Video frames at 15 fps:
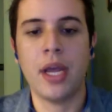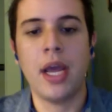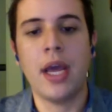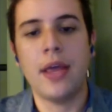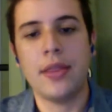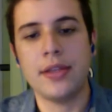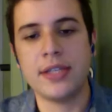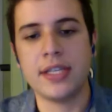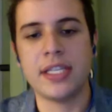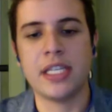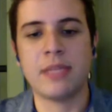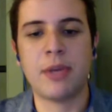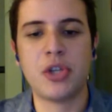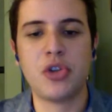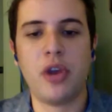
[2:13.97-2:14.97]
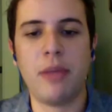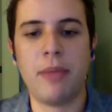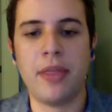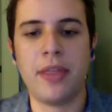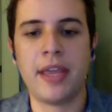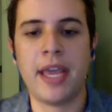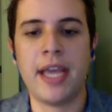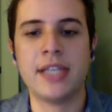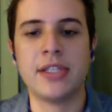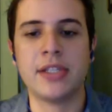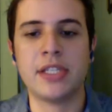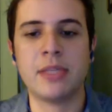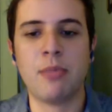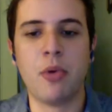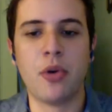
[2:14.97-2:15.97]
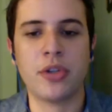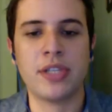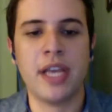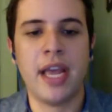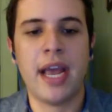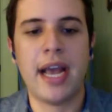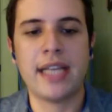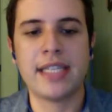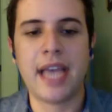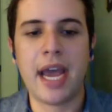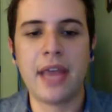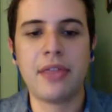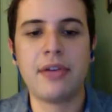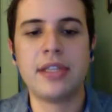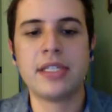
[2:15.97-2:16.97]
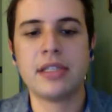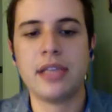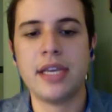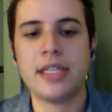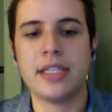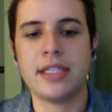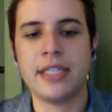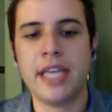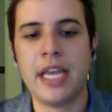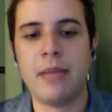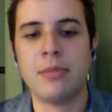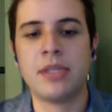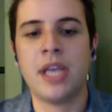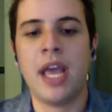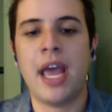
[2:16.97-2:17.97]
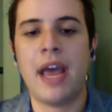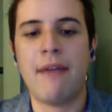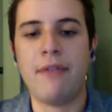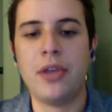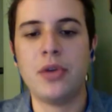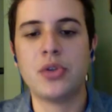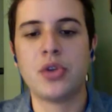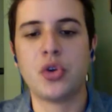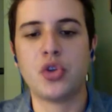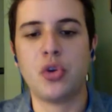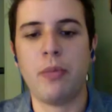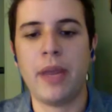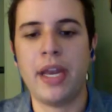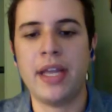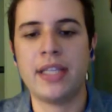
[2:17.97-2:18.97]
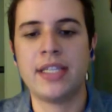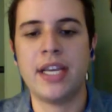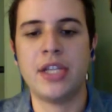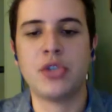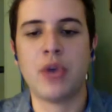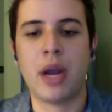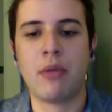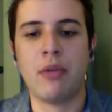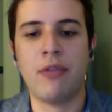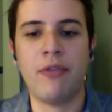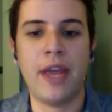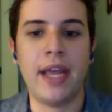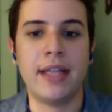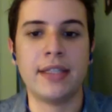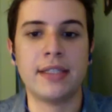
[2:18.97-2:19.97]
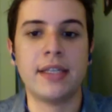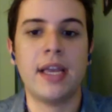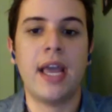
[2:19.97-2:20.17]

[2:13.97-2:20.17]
This has especially been the case in sports as athletes, leagues, and teams have used social media to interact with fans.